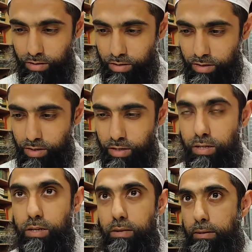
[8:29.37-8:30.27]
So does
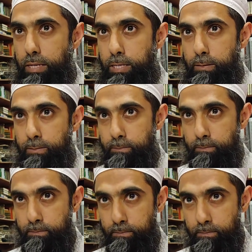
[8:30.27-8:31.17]
that mean all
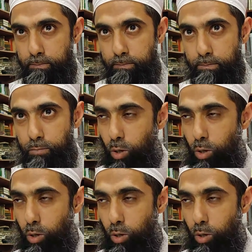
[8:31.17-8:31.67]
mushrik or yes?